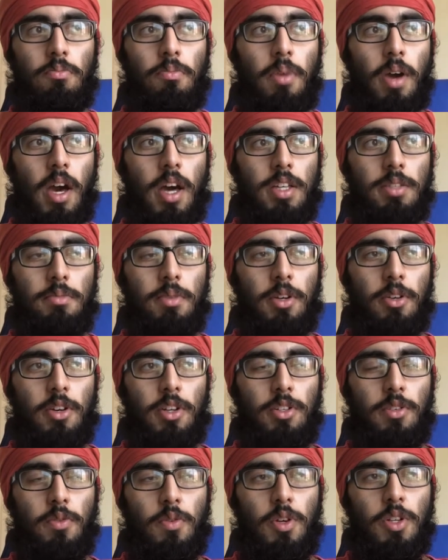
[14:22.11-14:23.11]
pass my
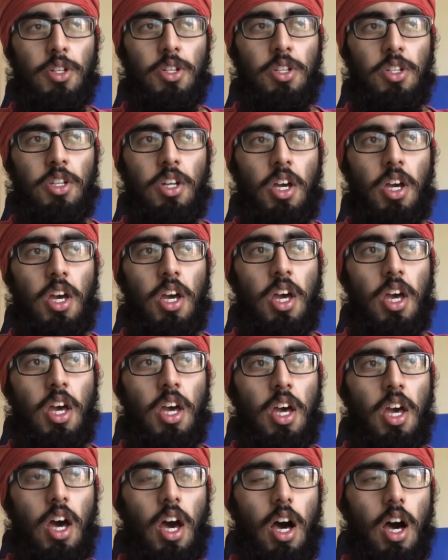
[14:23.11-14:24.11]
graduation
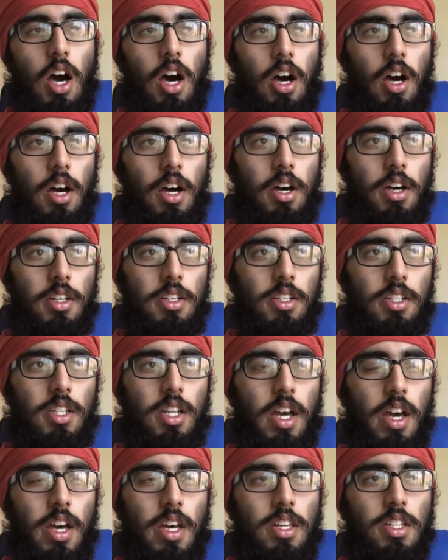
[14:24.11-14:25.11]

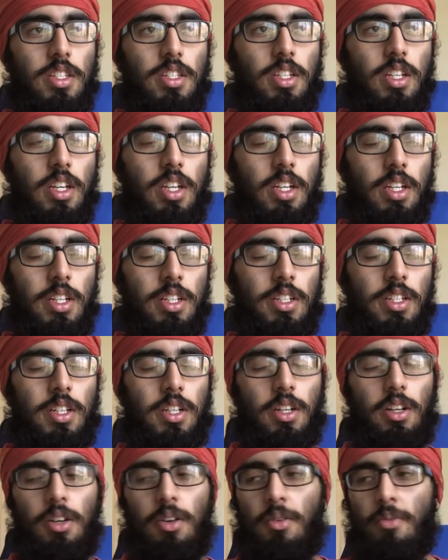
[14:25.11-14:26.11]
test. And
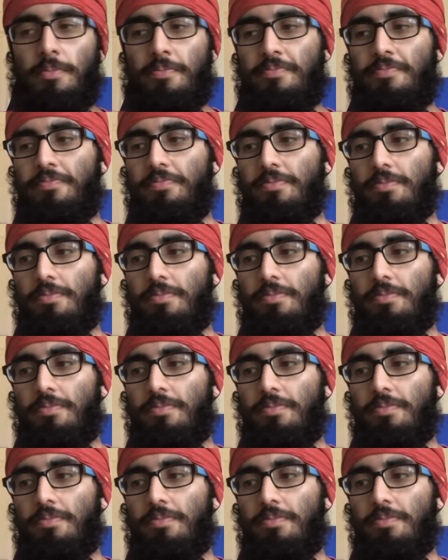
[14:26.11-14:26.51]
and